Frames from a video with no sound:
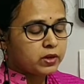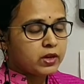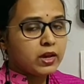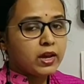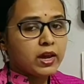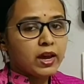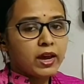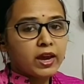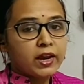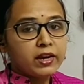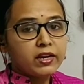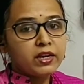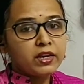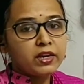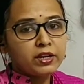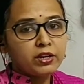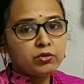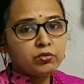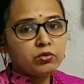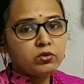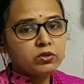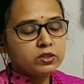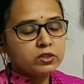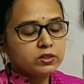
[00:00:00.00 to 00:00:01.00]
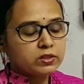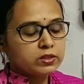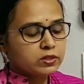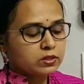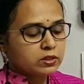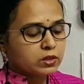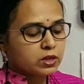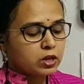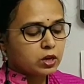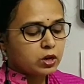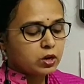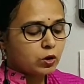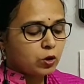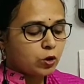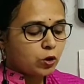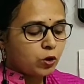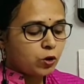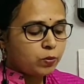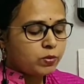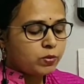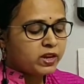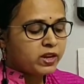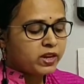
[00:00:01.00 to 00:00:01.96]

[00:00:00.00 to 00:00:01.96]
and he uses oblique